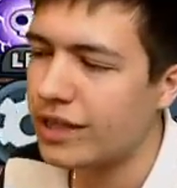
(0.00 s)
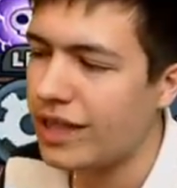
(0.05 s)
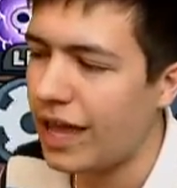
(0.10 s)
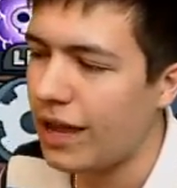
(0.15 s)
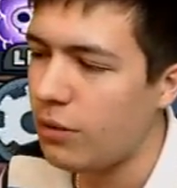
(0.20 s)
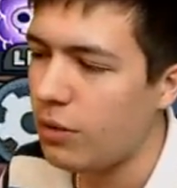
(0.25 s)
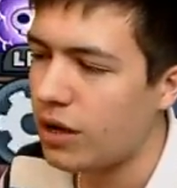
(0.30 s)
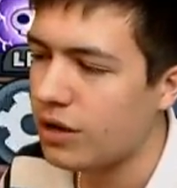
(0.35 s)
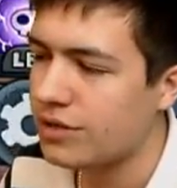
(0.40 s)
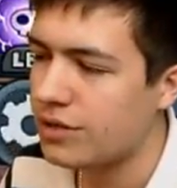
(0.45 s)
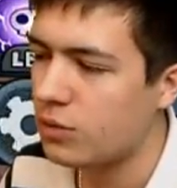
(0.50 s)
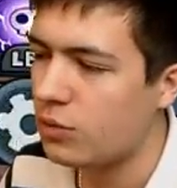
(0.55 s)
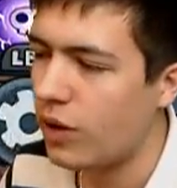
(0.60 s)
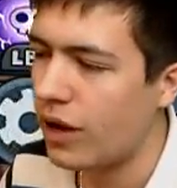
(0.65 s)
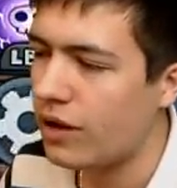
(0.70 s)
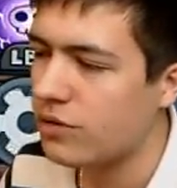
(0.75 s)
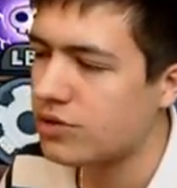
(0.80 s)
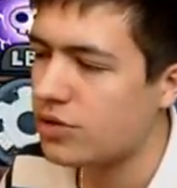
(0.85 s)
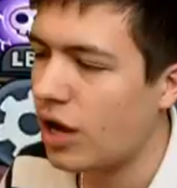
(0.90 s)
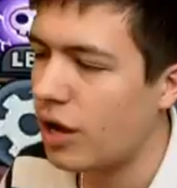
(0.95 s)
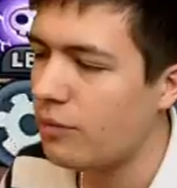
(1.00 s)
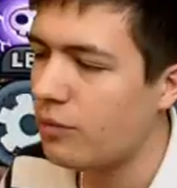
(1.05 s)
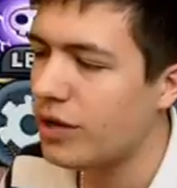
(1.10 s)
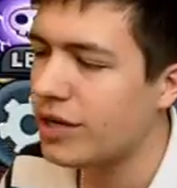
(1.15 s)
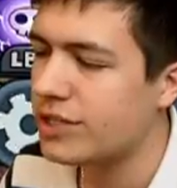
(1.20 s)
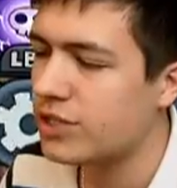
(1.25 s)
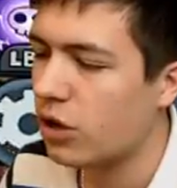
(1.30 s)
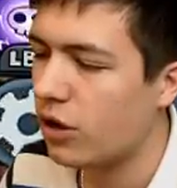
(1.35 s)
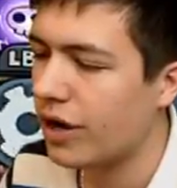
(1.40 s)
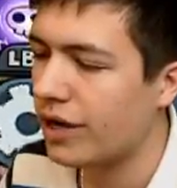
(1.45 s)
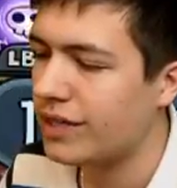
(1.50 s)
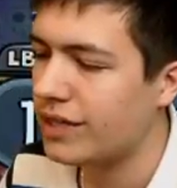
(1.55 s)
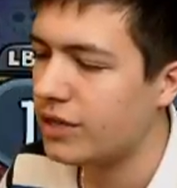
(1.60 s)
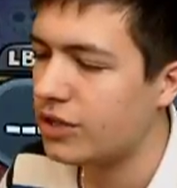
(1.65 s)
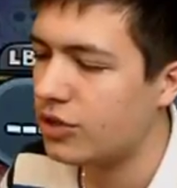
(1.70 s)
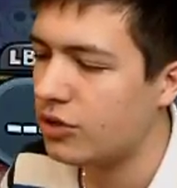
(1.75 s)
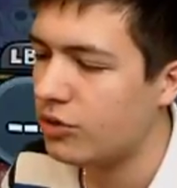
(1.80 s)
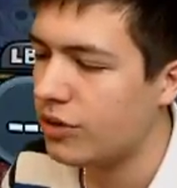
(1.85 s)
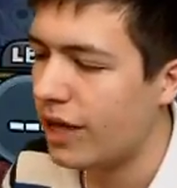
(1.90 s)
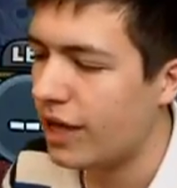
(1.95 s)
a day while I was in Wales, so I'm really sorry I
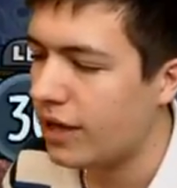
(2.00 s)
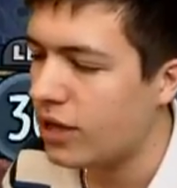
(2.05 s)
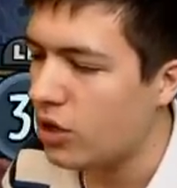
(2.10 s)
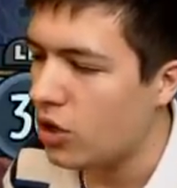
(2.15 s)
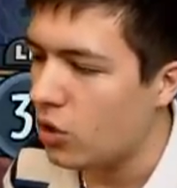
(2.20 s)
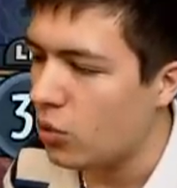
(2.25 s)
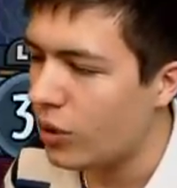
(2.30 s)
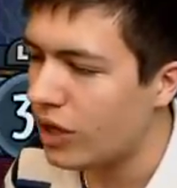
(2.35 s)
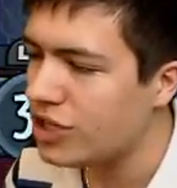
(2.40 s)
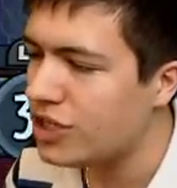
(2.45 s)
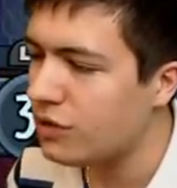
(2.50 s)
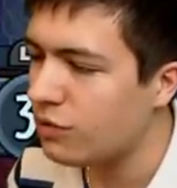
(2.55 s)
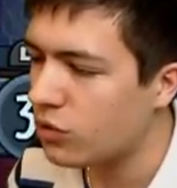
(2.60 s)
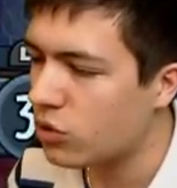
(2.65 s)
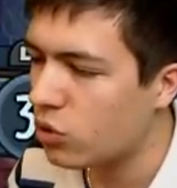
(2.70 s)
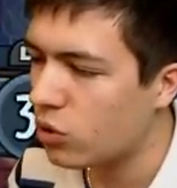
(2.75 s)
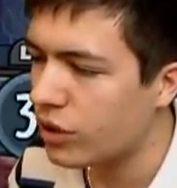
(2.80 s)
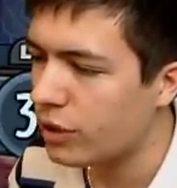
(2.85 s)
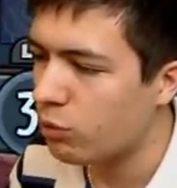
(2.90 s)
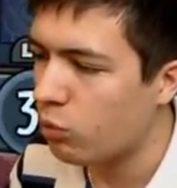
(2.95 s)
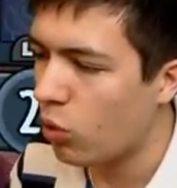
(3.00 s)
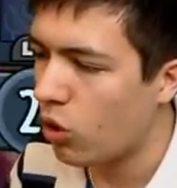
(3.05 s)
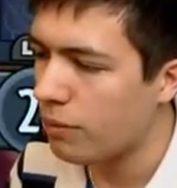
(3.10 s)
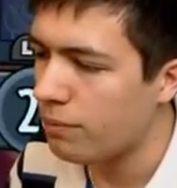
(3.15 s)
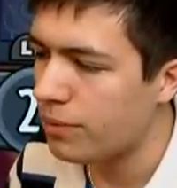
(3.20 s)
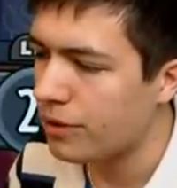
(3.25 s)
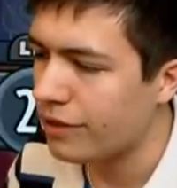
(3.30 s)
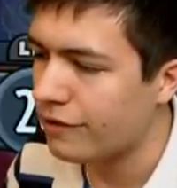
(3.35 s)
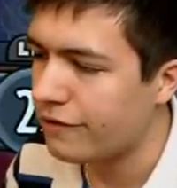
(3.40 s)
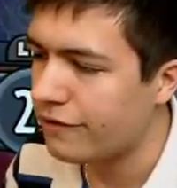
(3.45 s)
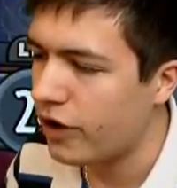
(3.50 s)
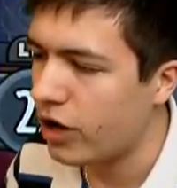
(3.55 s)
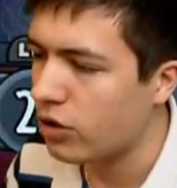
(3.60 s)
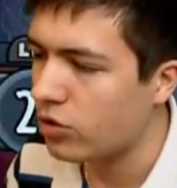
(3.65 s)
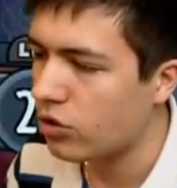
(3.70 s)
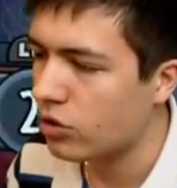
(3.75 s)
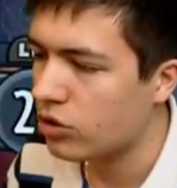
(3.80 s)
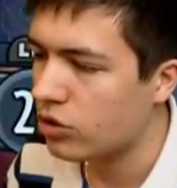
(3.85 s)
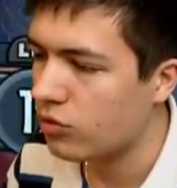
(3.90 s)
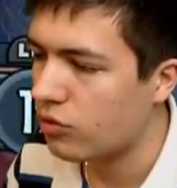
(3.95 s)
didn't do that. We actually recorded one, but the
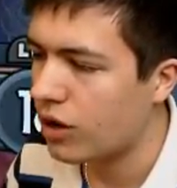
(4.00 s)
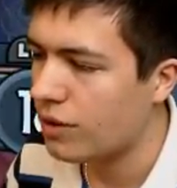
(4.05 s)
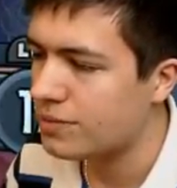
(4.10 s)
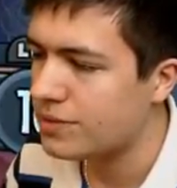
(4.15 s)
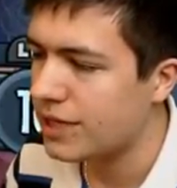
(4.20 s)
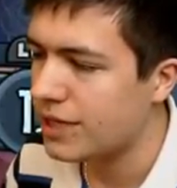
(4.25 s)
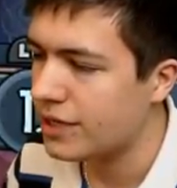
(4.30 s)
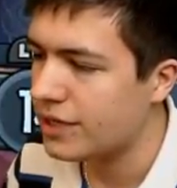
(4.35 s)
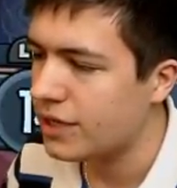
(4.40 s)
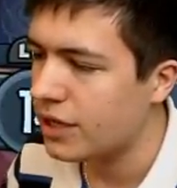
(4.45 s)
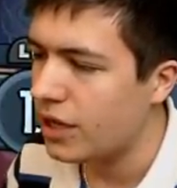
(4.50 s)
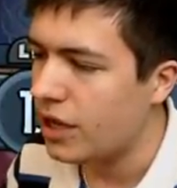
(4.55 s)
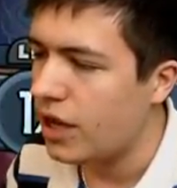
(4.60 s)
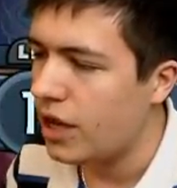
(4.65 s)
file got corrupted.